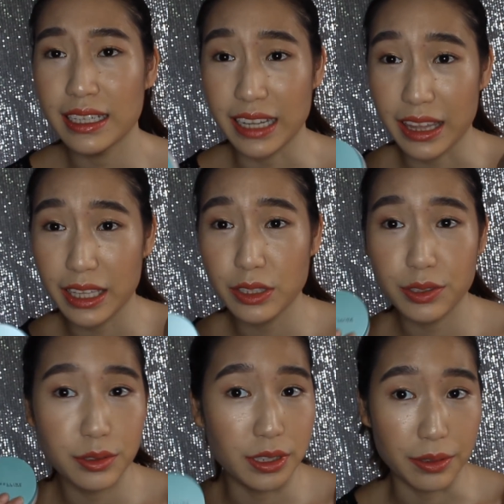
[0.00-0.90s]
Nothing
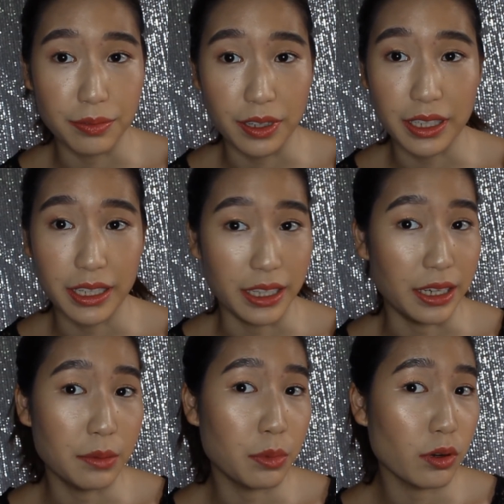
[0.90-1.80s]
too different
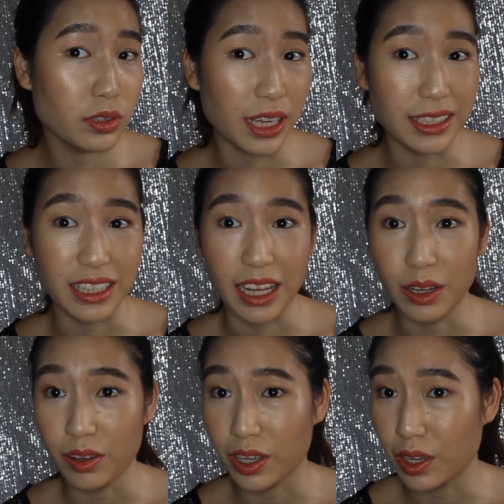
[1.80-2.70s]
here. Both sides are
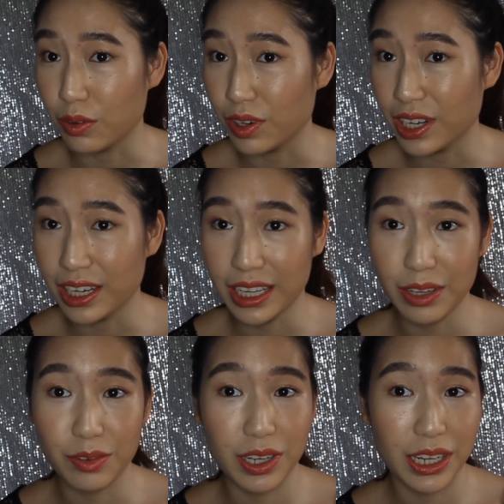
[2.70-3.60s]
looking
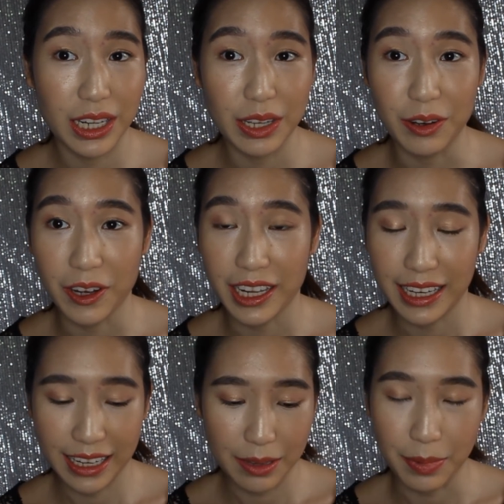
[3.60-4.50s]
really
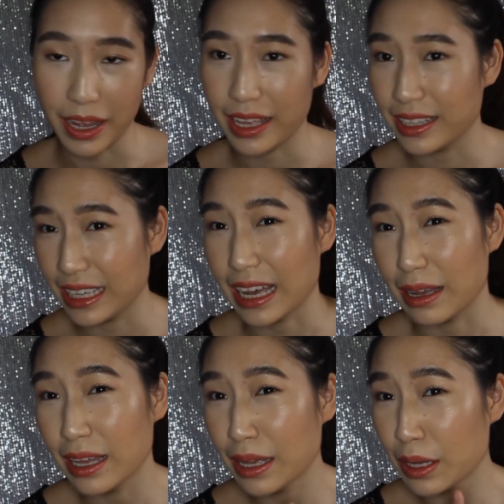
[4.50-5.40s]
oily, but
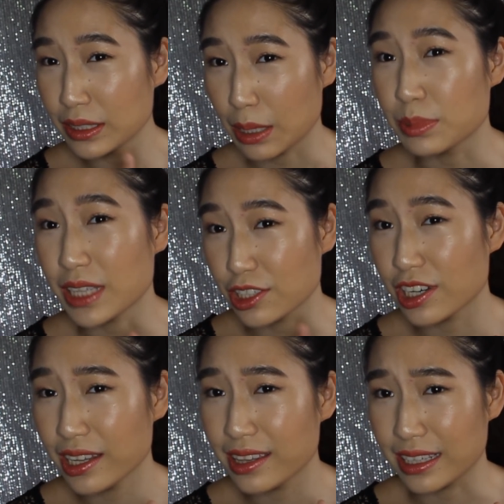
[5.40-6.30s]
yeah,
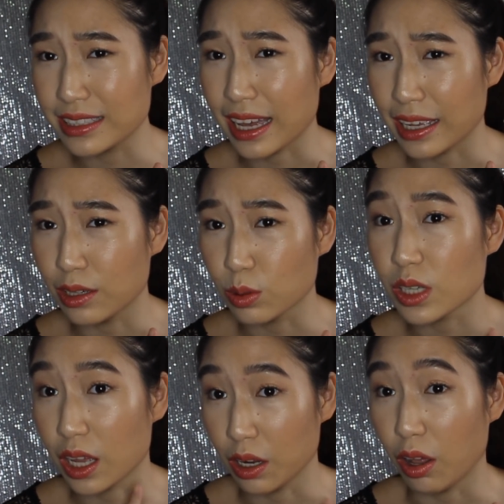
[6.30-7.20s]
substantially this side looks
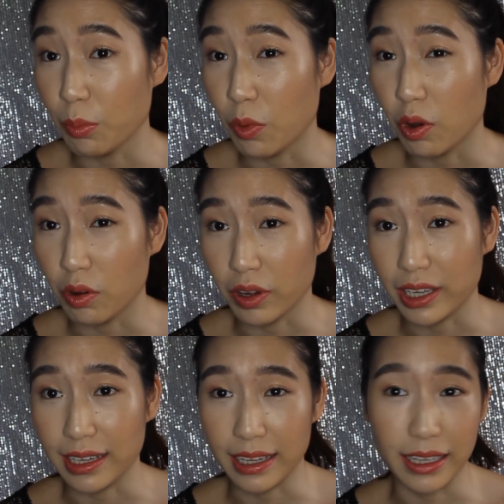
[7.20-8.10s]
a lot more
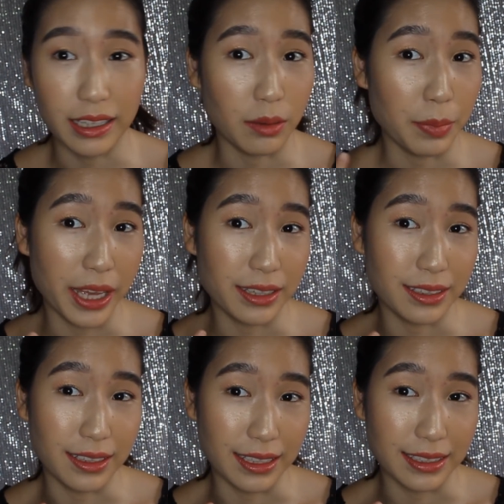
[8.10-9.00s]
oily compared
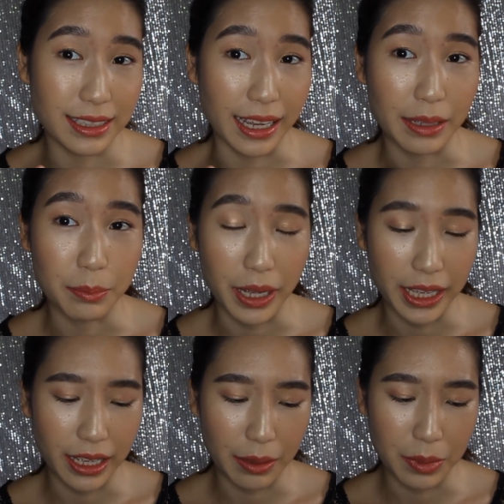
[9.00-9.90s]
to this side. But
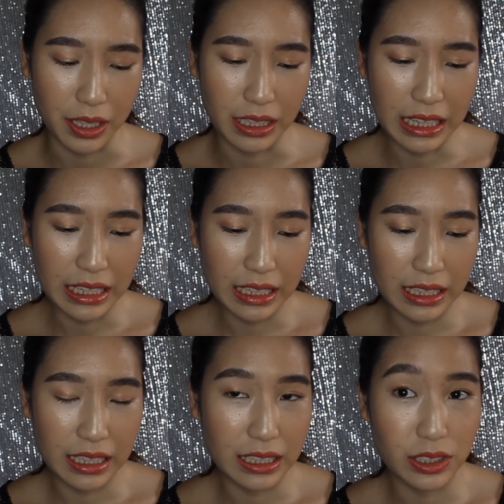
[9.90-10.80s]
I mean,
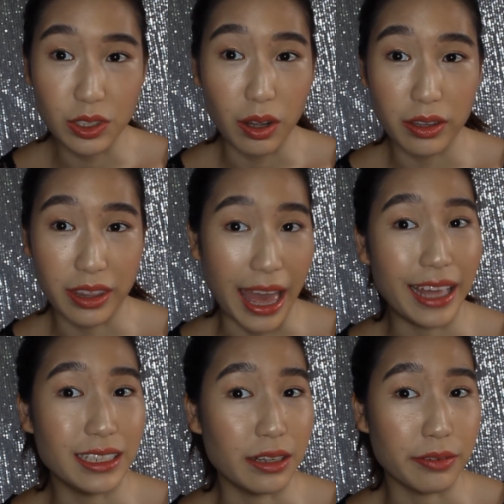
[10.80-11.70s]
it's not
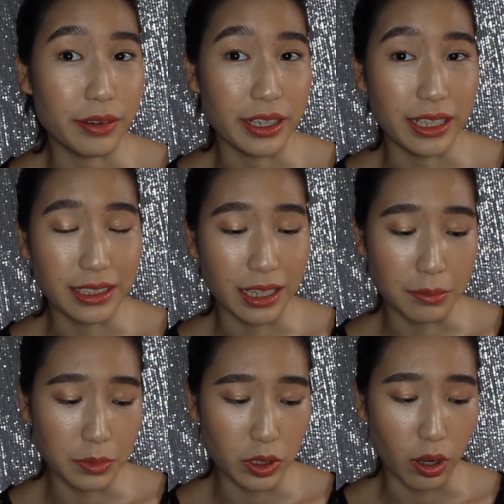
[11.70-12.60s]
that different in
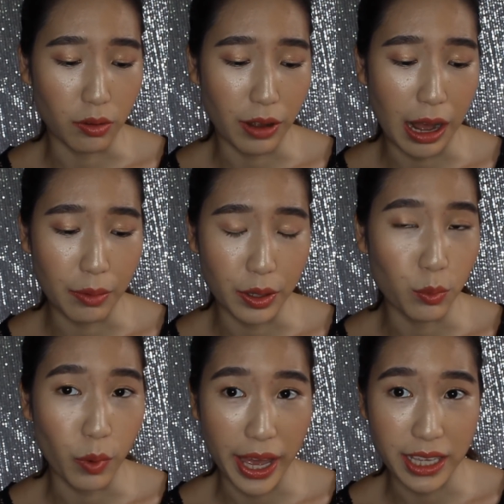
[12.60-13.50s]
terms of how it
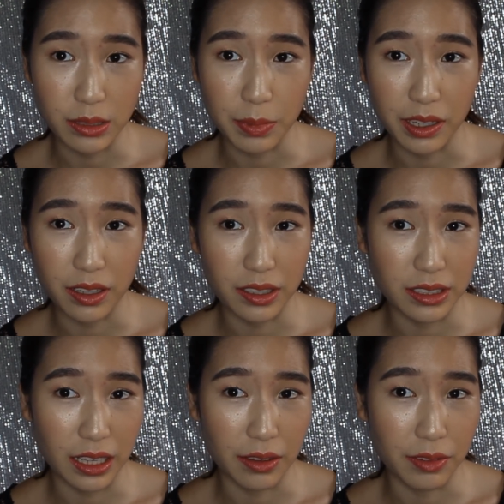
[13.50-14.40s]
wears,
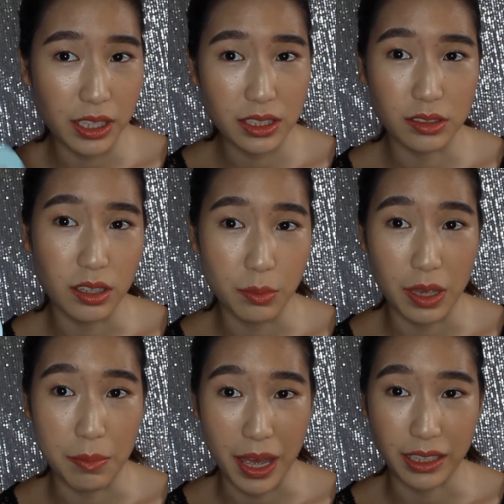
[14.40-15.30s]
because if this is going to
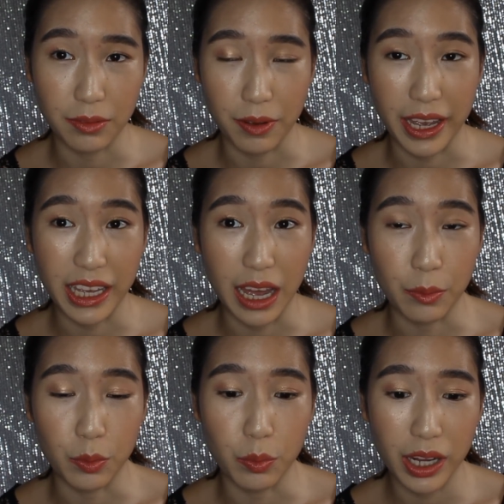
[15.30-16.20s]
be mattifying, I
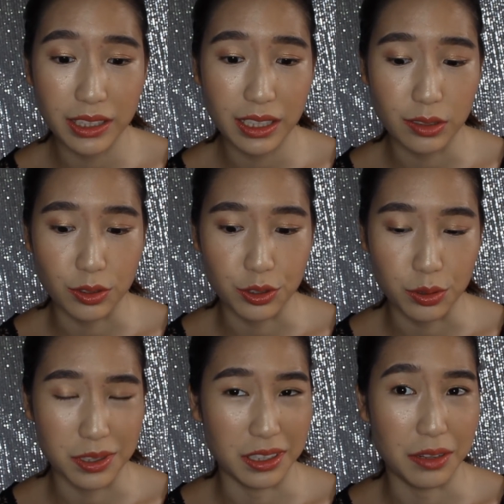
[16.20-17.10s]
would want it to show
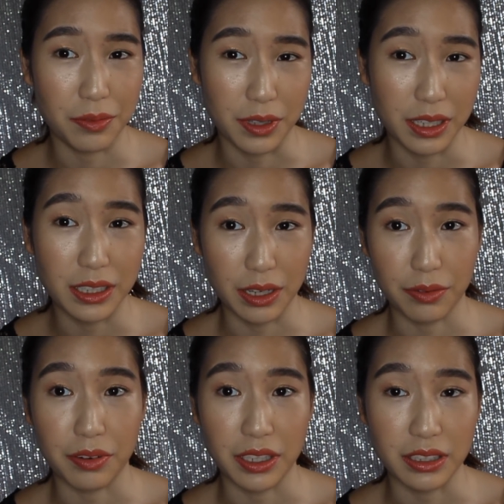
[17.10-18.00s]
significant
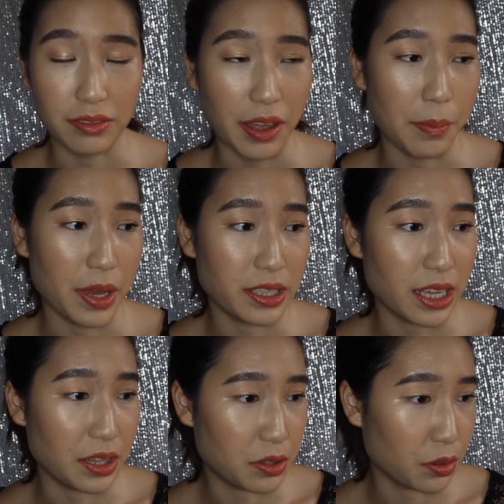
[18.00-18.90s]
difference, if that makes sense.